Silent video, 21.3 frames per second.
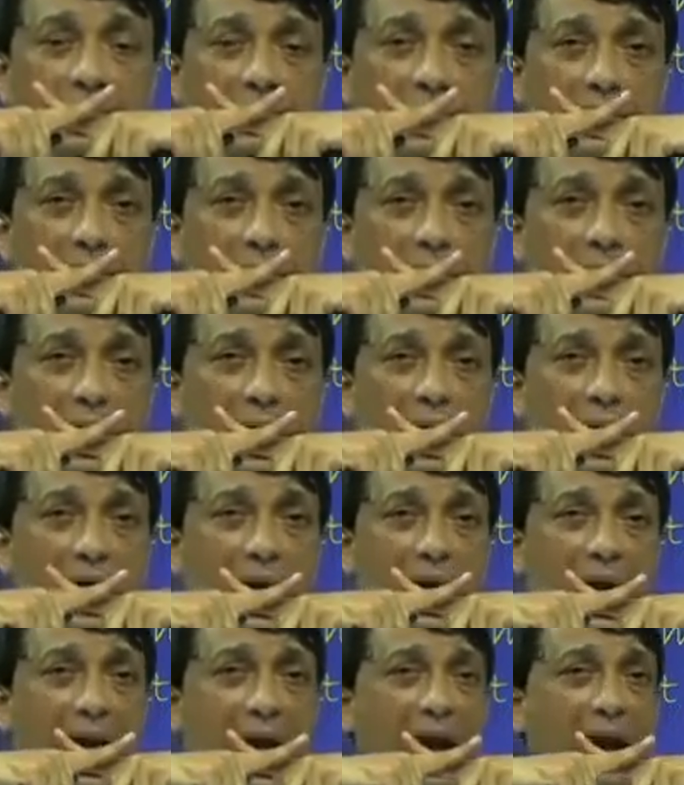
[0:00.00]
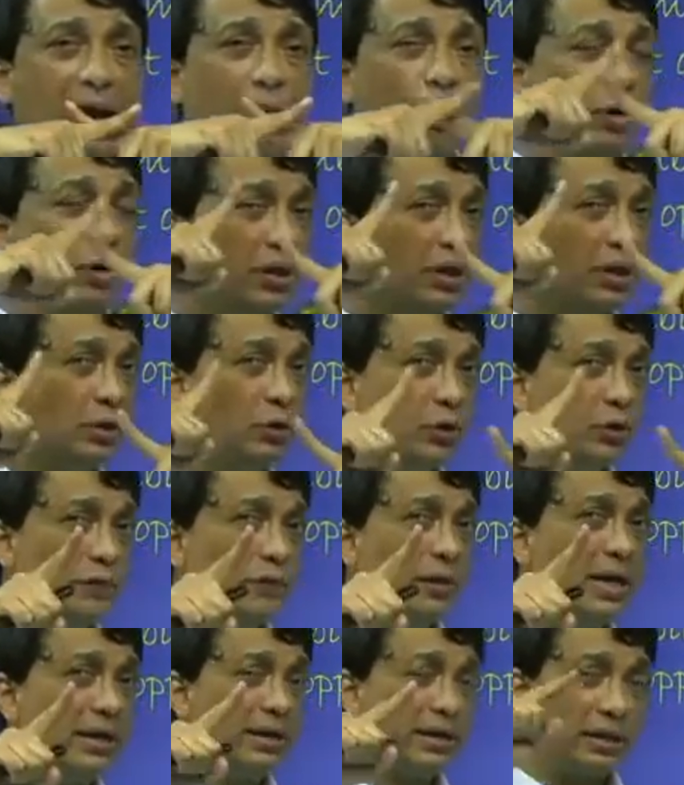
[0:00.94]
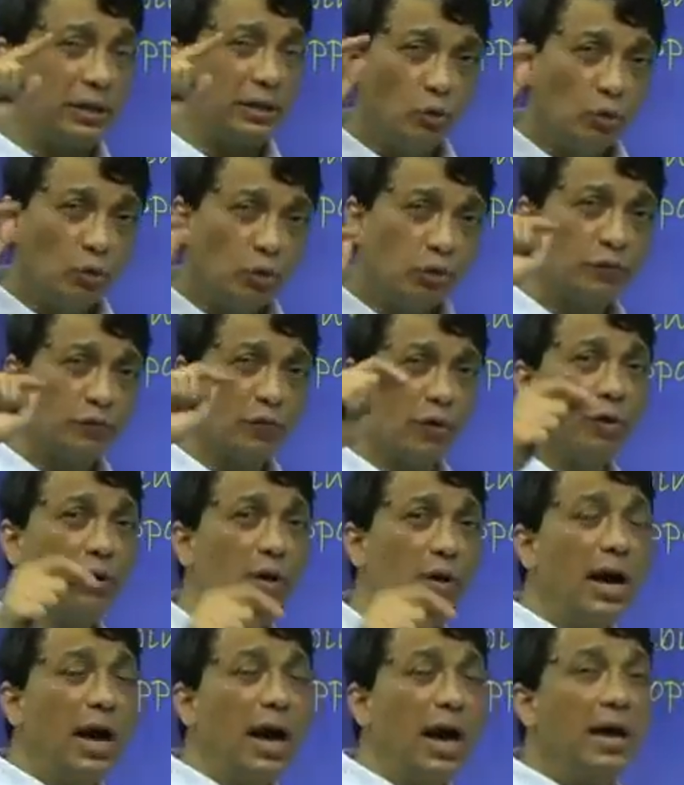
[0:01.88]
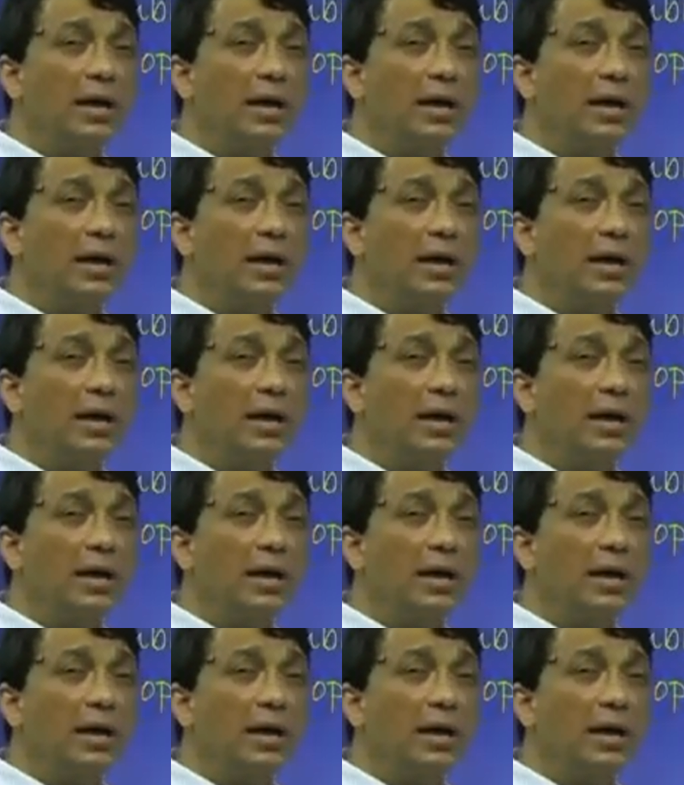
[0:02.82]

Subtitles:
okay? And what is it used for? It is used for